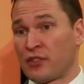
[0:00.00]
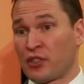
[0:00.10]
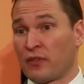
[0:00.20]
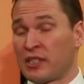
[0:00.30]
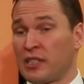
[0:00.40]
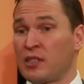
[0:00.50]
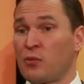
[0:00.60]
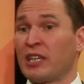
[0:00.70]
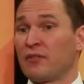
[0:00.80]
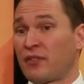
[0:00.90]
of services,
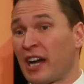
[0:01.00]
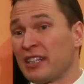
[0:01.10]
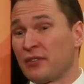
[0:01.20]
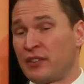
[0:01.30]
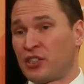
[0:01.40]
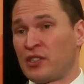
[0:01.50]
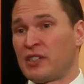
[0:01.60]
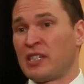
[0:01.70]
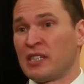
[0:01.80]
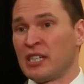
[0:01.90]
we can find
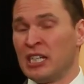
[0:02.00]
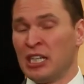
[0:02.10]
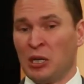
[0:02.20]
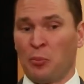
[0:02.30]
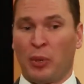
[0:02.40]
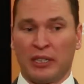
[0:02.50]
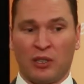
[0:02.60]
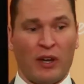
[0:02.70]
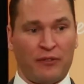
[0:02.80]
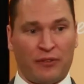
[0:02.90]
efficiencies, but
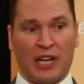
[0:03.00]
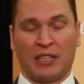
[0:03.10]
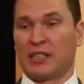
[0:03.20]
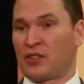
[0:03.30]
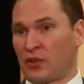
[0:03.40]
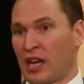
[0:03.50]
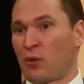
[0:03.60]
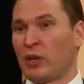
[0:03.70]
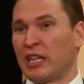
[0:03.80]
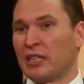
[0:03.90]
quite frankly, so
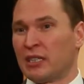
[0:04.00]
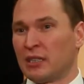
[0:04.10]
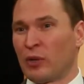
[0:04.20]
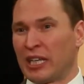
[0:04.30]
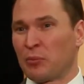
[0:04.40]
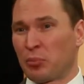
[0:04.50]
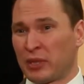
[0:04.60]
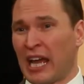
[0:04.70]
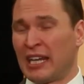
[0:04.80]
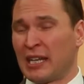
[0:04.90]
that we can
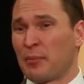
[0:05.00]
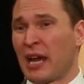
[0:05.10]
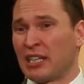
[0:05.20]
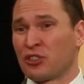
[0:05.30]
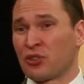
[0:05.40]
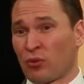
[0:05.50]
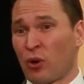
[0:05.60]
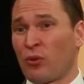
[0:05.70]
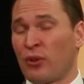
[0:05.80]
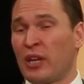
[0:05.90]
plan and manage
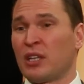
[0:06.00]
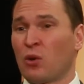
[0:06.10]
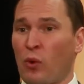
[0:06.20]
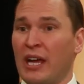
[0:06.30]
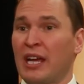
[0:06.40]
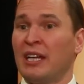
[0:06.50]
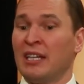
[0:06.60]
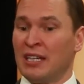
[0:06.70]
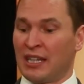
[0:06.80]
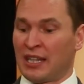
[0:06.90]
growth in the way
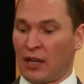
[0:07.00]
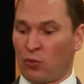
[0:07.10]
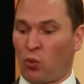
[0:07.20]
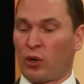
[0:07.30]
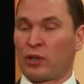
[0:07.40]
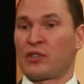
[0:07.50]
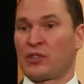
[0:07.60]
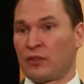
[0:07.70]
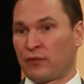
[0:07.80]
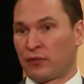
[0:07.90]
that
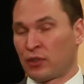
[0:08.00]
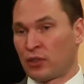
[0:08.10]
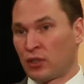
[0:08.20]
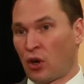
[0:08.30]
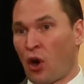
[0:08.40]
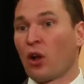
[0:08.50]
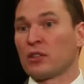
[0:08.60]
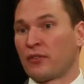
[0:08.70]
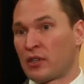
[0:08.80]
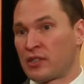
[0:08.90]
works for all
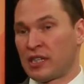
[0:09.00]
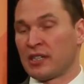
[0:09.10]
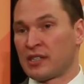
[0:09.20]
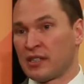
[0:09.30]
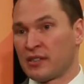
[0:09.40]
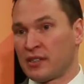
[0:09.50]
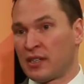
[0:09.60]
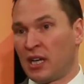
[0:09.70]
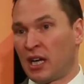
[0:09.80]
of our citizens.